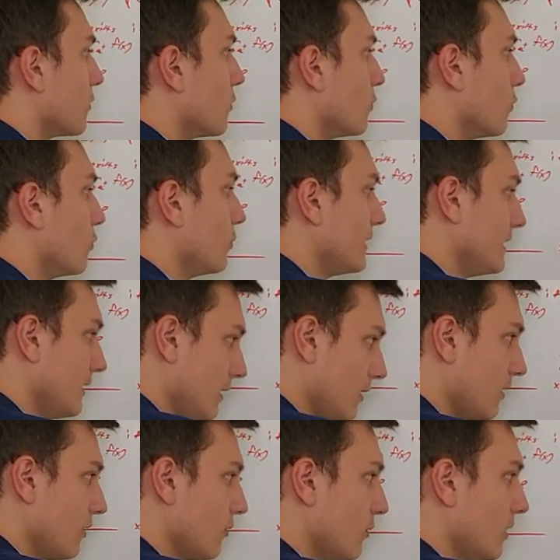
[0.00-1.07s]
We
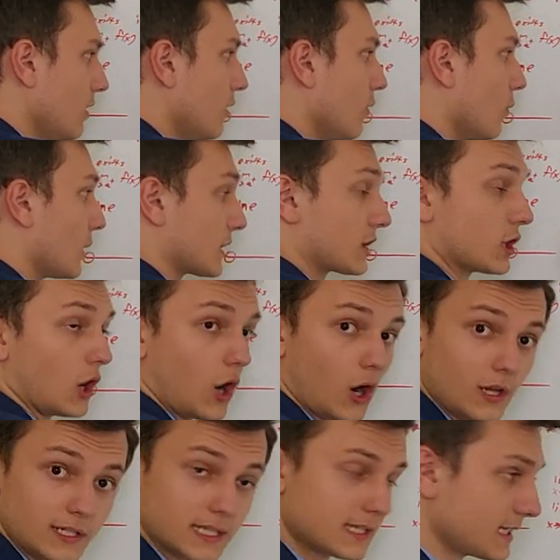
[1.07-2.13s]
know what
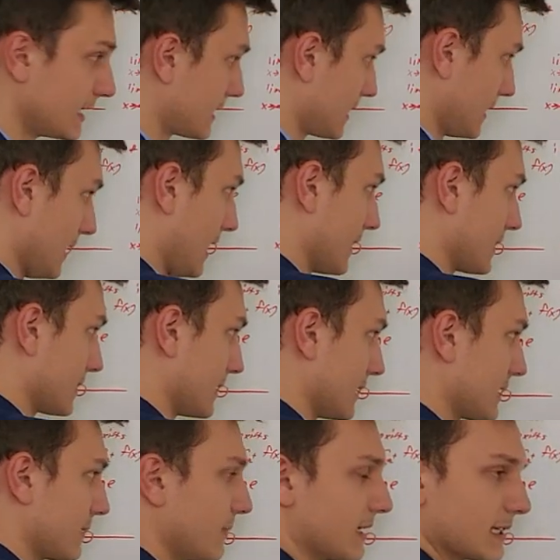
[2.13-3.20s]
causes it to not
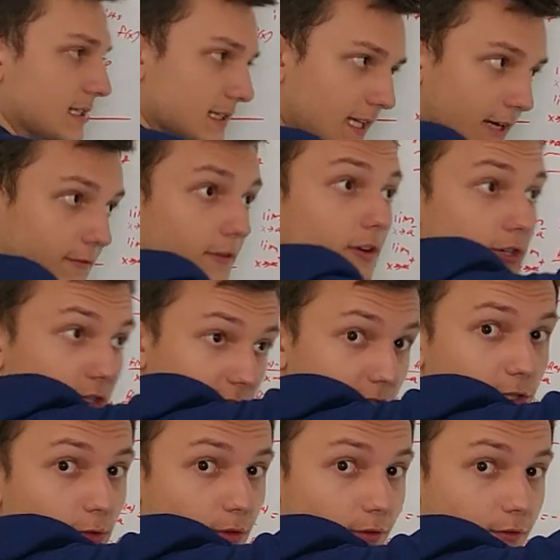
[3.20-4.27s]
exist because it diverges
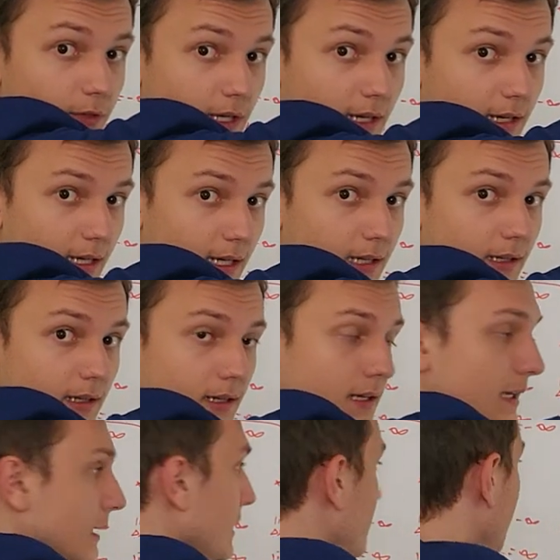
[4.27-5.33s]
to infinity,
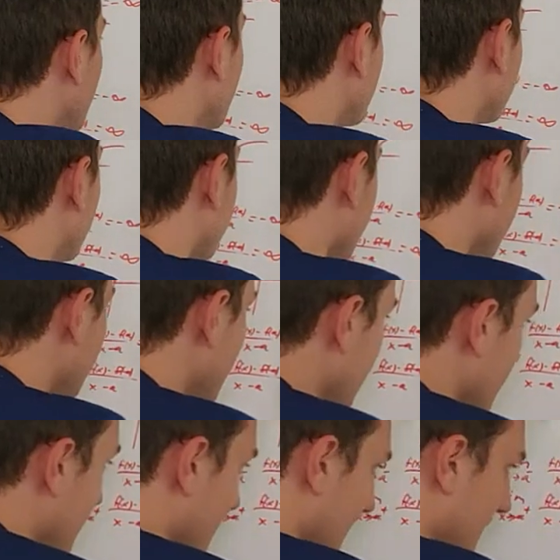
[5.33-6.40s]
but a
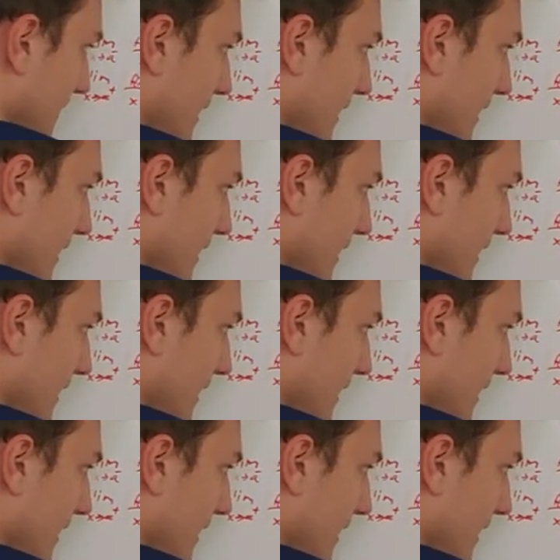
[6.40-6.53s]
limit that